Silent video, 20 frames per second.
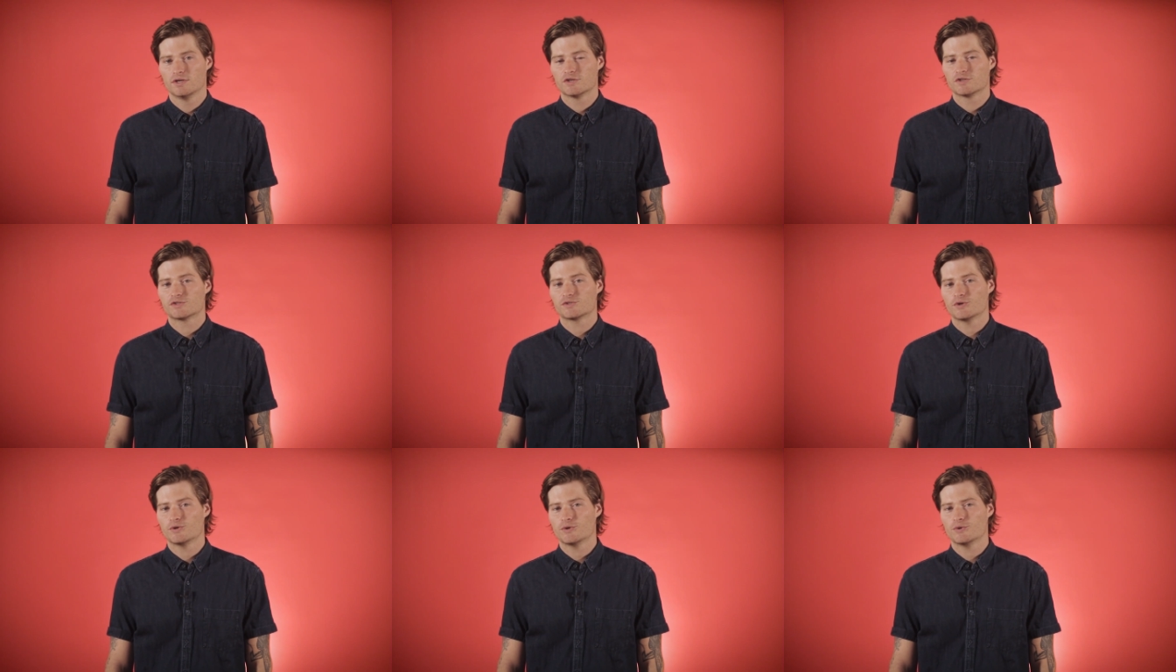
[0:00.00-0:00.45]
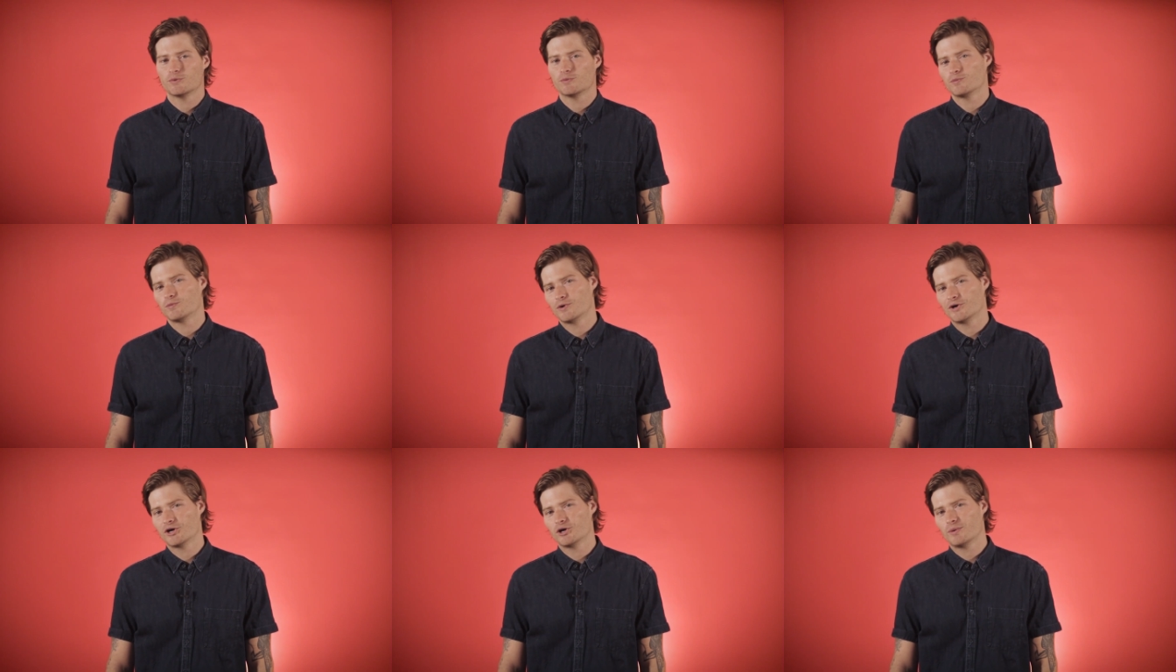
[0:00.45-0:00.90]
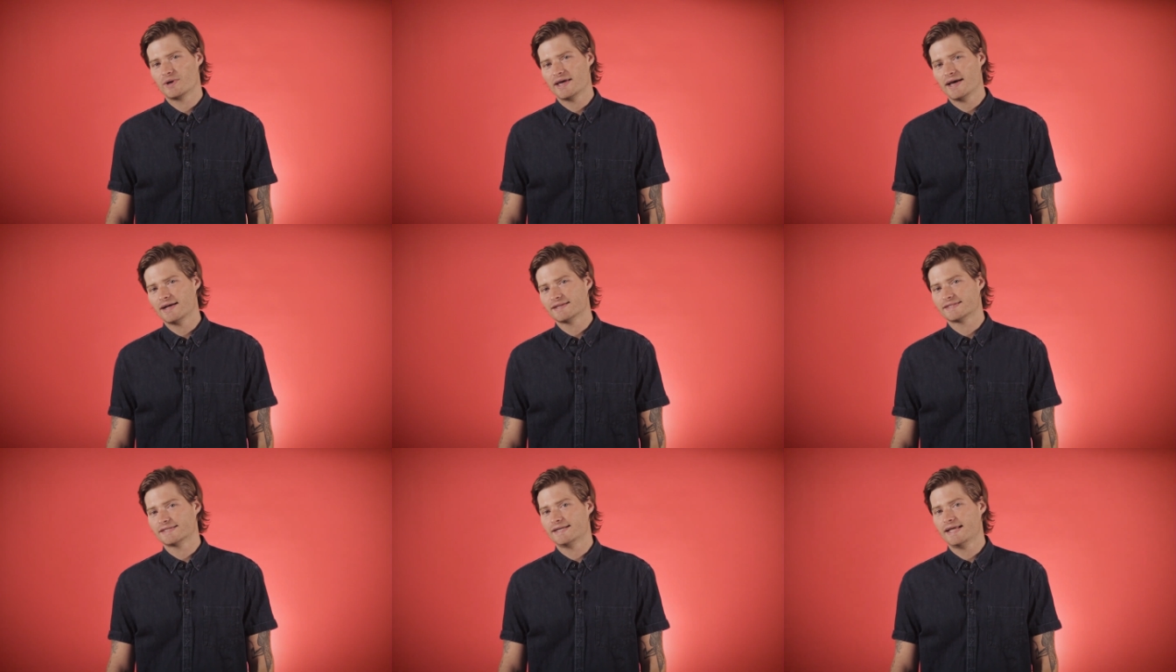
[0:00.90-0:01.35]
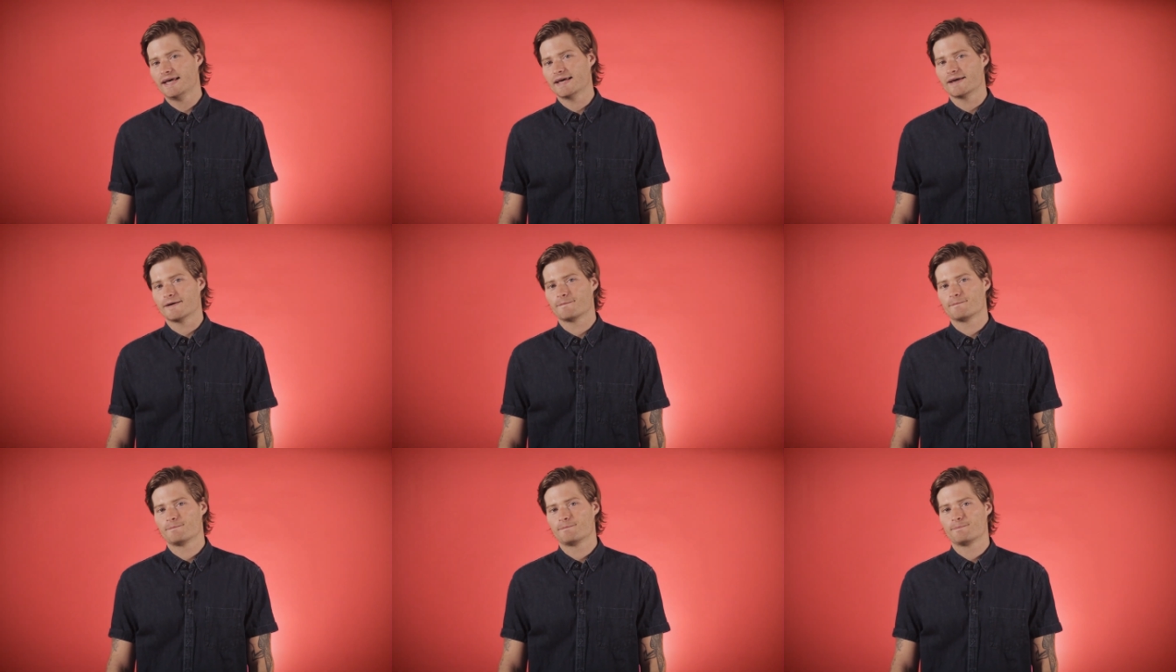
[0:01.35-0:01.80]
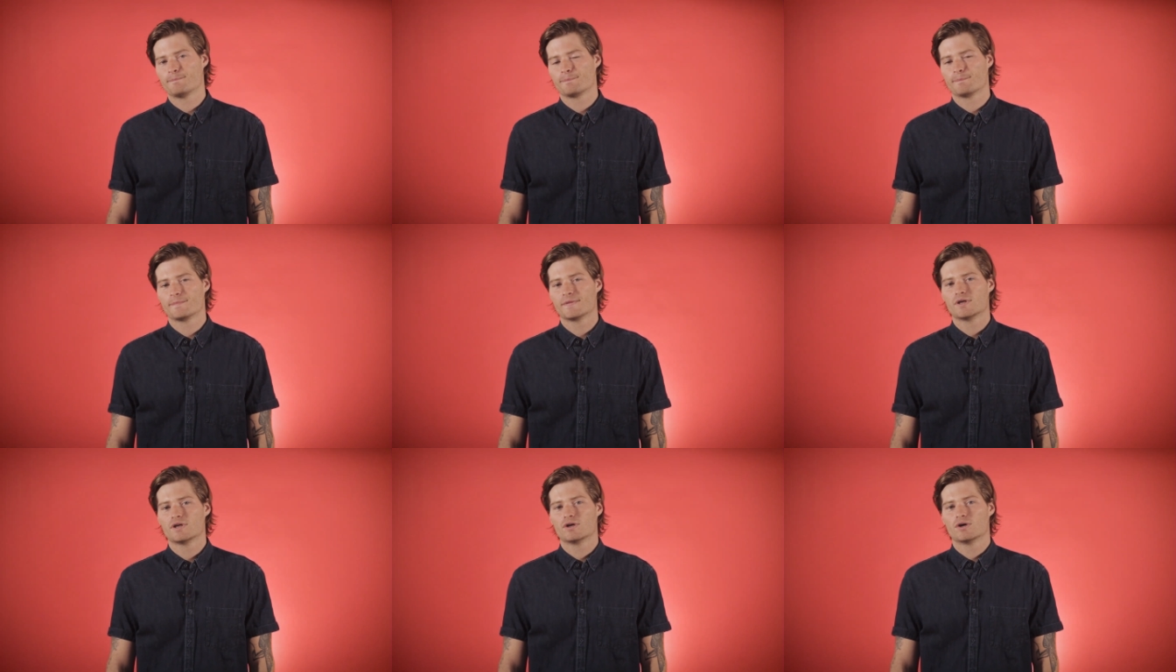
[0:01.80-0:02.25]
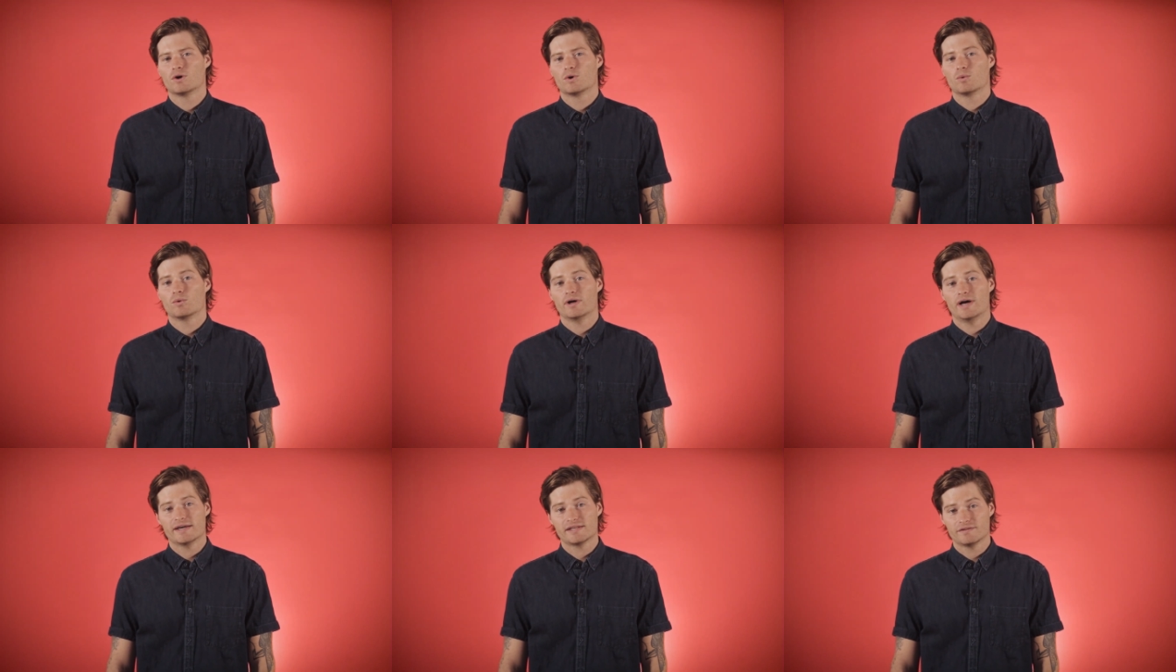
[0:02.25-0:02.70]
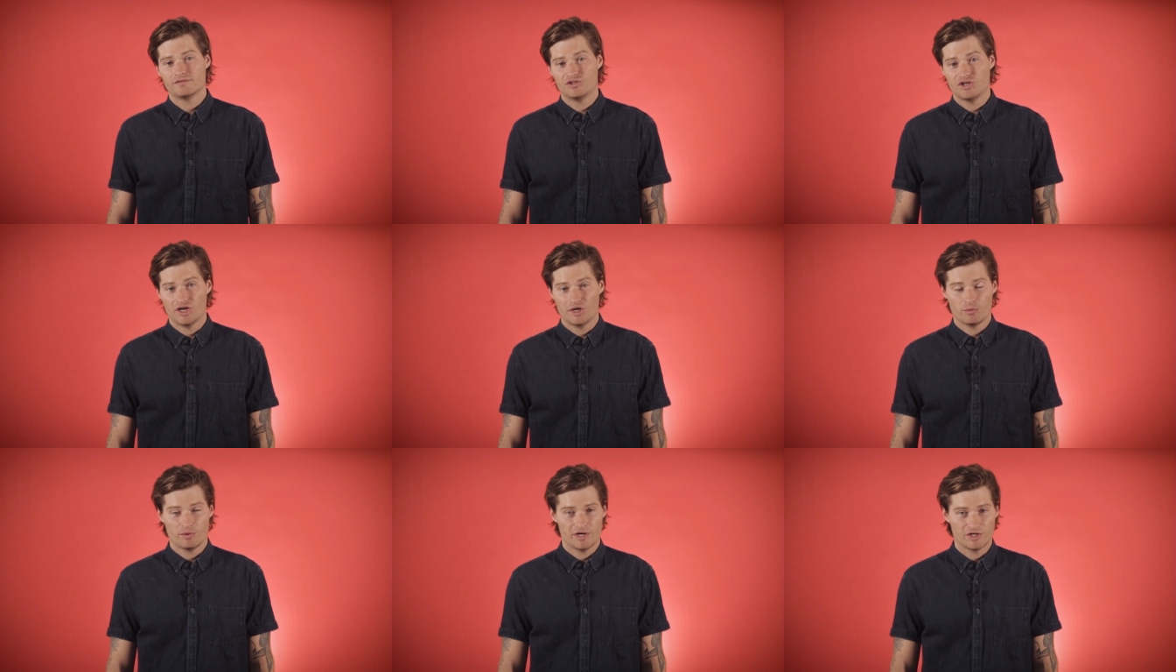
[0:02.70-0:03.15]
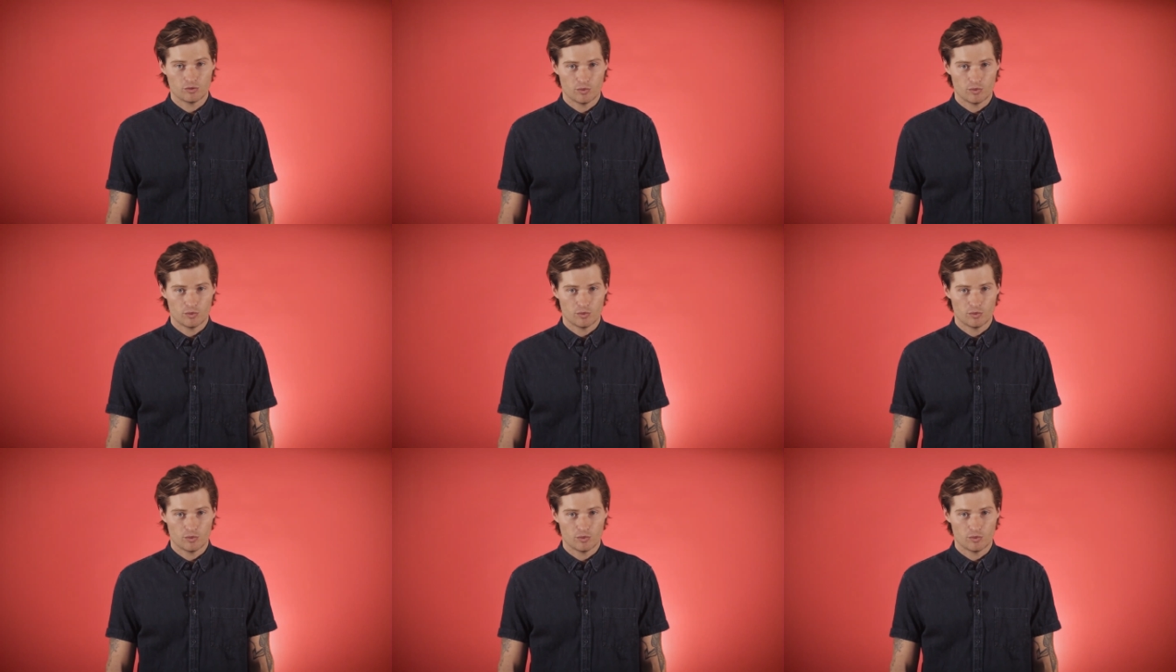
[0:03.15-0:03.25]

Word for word: So where are we at today? Well, as of January